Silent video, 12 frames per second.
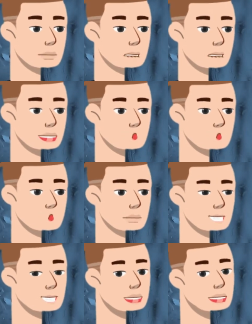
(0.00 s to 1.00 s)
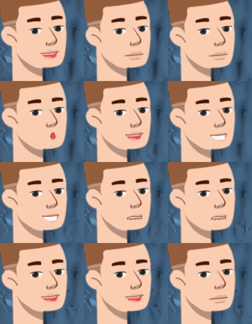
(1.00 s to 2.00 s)
If you max Laura out, you
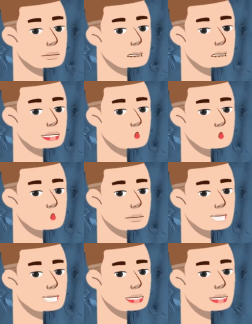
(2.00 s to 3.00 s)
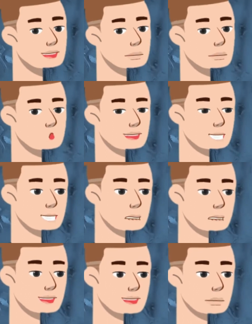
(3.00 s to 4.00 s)
will get a plus
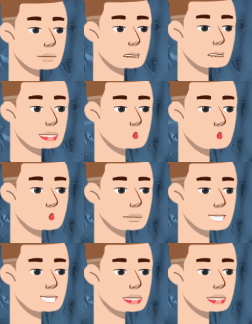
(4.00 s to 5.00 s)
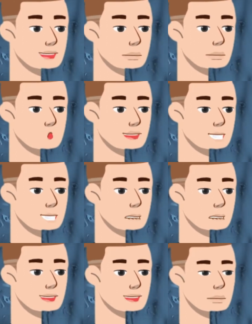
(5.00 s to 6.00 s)
1194.8% attack and
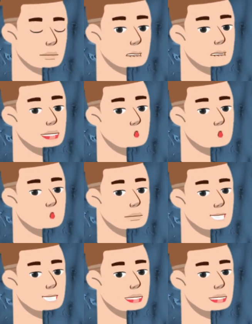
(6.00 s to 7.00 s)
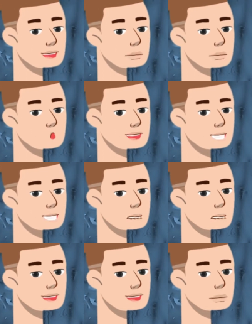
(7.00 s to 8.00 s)
defense bonus. A maxed
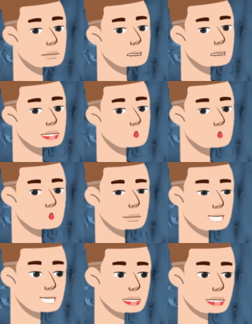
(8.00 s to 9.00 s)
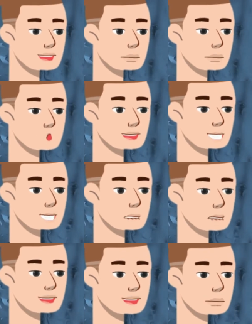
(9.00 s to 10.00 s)
out Derek, Generation 9's
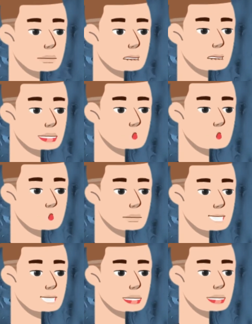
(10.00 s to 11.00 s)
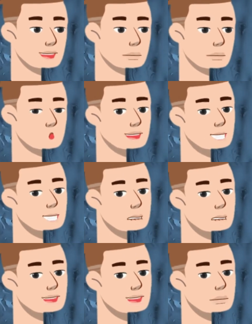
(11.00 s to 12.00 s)
infantry hero, provides you with a
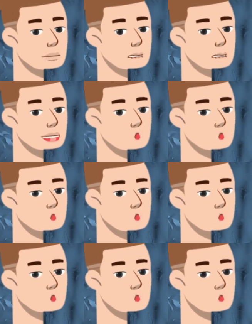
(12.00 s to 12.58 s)
1030%